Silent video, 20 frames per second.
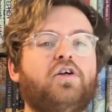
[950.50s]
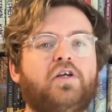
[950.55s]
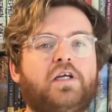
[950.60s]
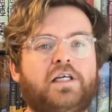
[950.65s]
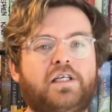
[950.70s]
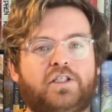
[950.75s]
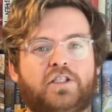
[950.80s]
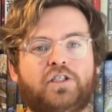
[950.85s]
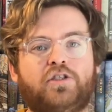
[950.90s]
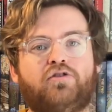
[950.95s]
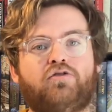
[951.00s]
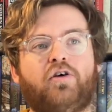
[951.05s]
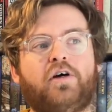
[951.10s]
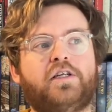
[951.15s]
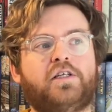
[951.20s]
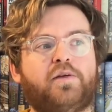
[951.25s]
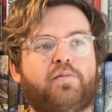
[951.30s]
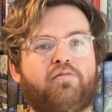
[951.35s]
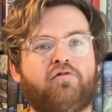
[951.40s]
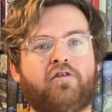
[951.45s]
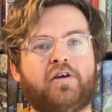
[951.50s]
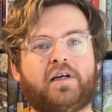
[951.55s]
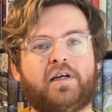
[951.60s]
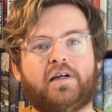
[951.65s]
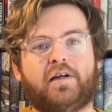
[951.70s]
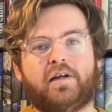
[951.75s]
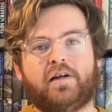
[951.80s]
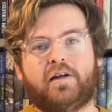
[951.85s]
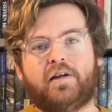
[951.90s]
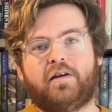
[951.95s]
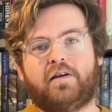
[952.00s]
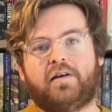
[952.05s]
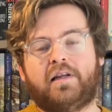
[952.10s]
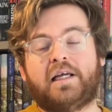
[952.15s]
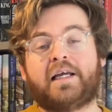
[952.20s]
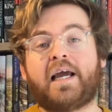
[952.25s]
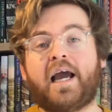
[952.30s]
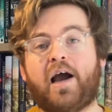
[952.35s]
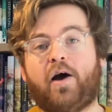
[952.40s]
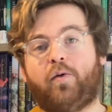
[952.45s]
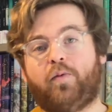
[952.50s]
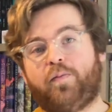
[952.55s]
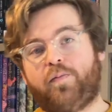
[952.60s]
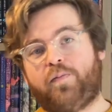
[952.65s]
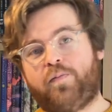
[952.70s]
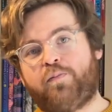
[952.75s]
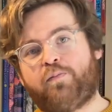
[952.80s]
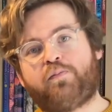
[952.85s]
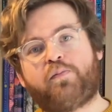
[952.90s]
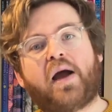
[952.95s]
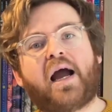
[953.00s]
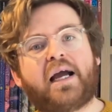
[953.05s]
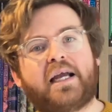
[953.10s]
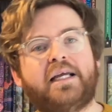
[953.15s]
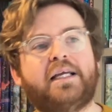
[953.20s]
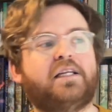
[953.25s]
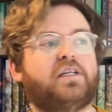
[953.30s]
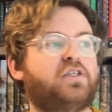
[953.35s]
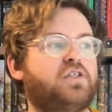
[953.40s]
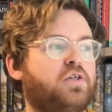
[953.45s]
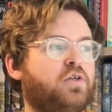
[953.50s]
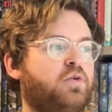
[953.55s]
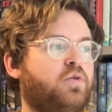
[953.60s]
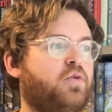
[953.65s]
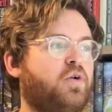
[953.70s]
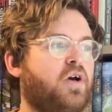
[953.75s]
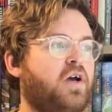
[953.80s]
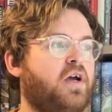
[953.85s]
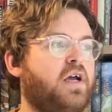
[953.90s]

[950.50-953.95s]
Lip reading: she's trying to bring the Count back into